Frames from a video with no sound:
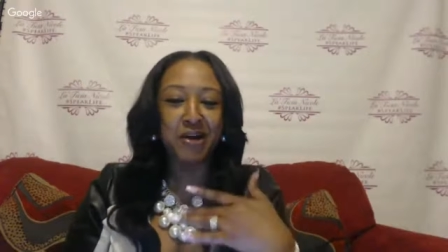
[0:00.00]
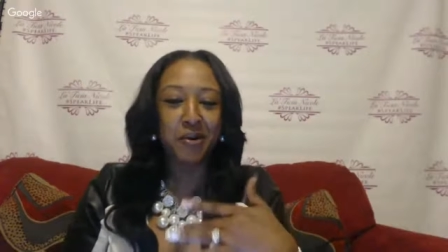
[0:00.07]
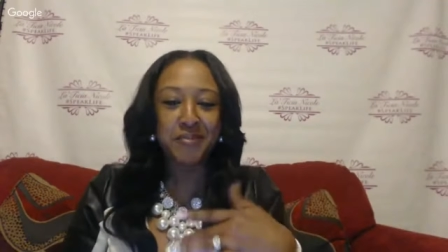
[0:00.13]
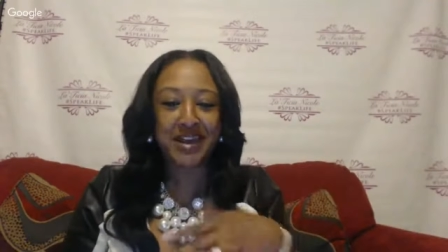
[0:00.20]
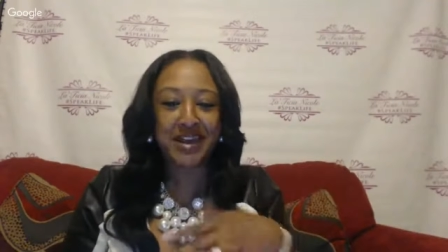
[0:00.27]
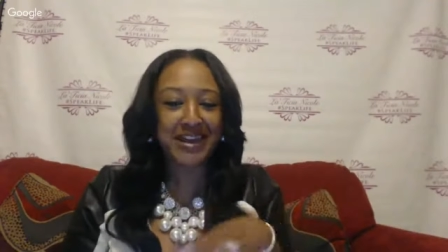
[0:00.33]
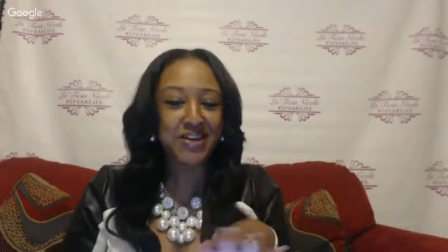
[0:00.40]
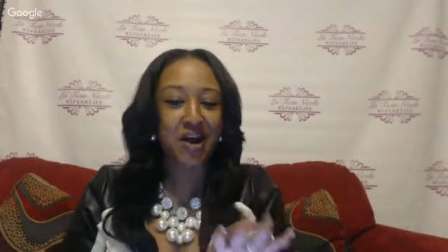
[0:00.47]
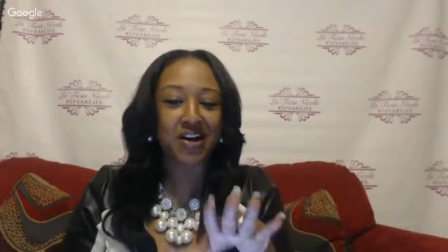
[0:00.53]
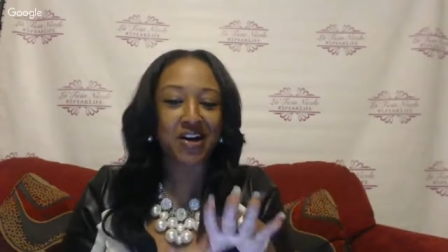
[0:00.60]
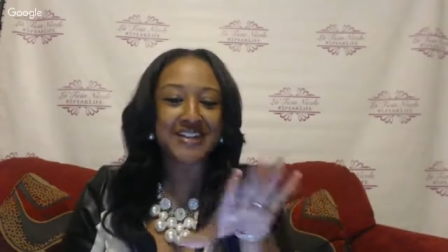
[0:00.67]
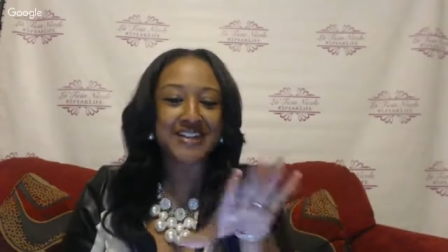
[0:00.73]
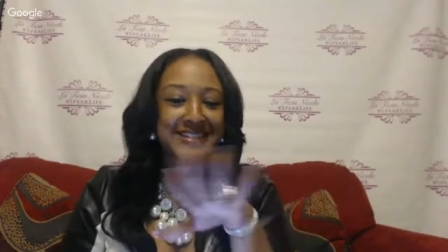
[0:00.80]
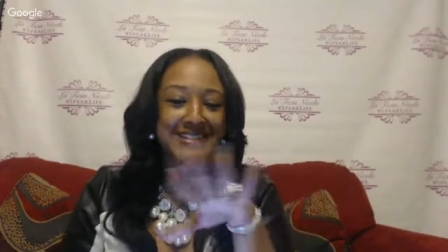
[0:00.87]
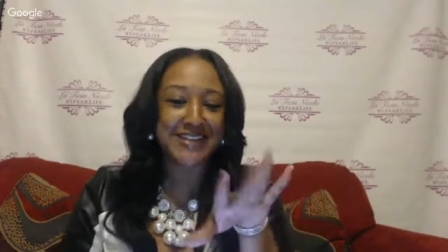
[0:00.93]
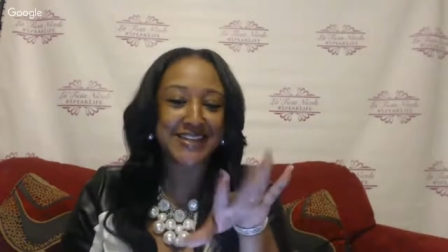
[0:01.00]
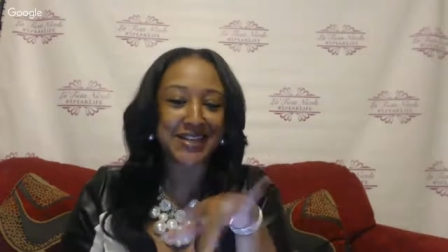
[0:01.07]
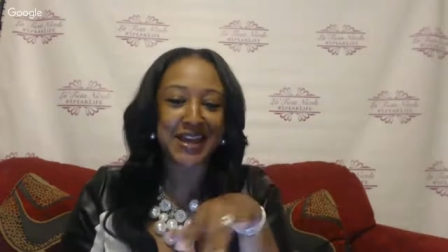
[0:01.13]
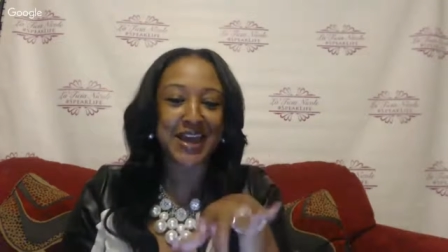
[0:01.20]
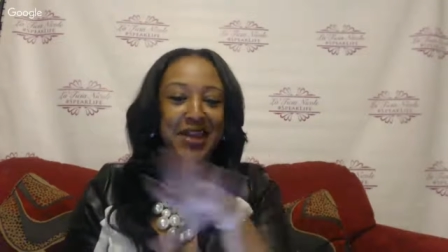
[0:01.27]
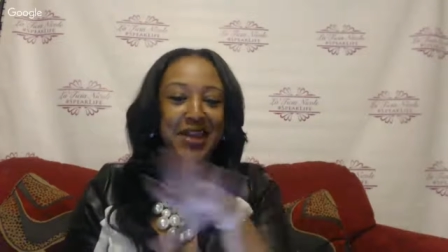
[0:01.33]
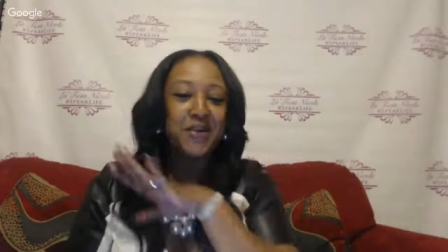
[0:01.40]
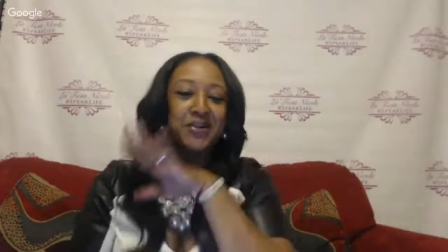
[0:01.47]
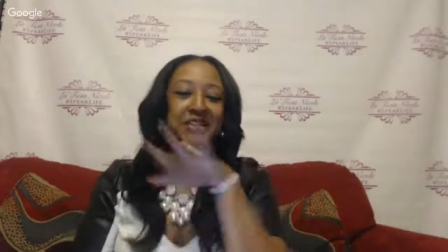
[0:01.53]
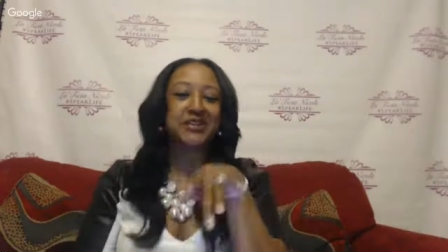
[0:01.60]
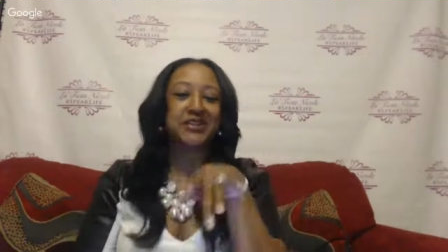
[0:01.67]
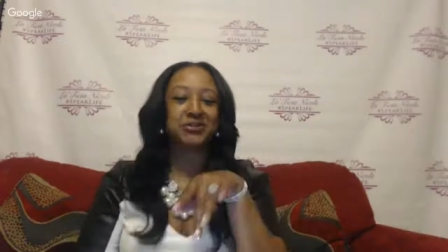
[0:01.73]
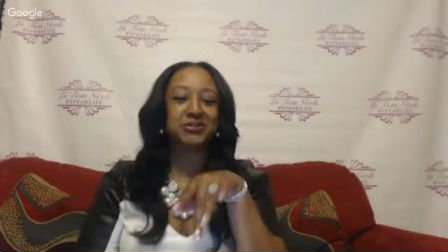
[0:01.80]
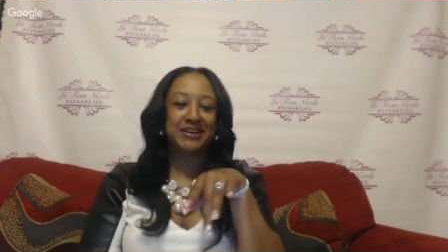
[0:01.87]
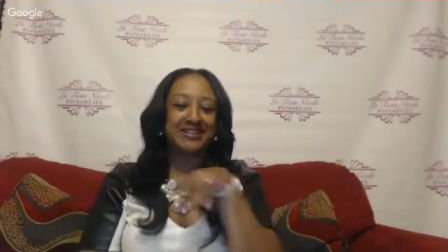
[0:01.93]
for me. Y'all couldn't see that. Only
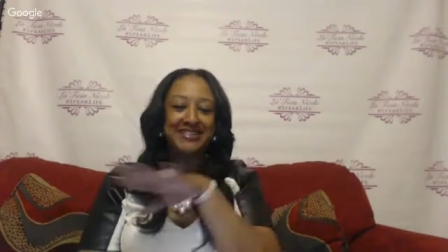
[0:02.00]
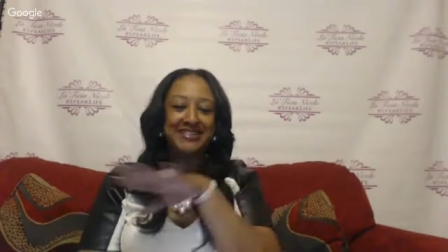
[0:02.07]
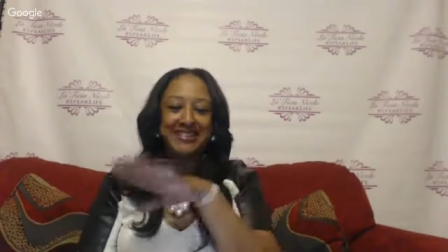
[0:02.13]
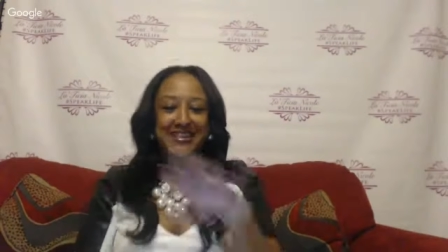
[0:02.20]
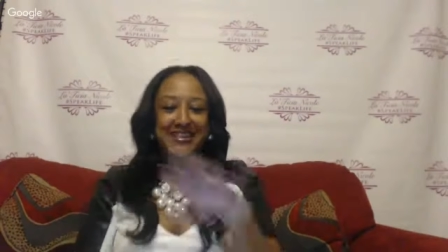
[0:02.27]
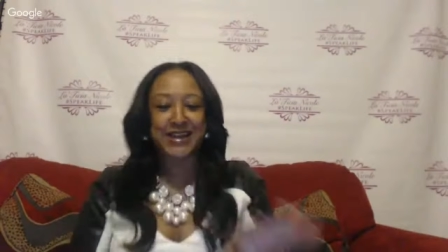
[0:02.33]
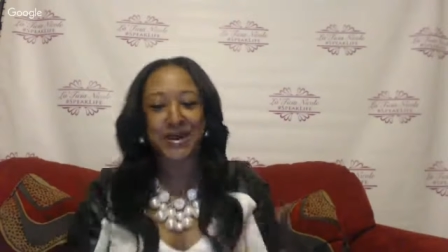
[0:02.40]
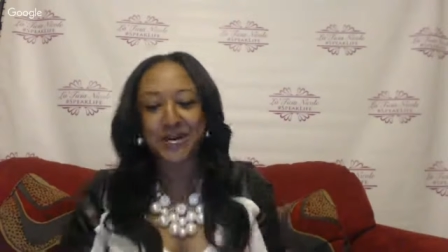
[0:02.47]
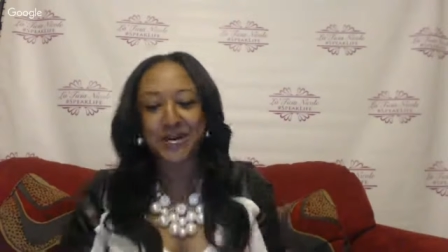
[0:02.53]
Katrina could see that.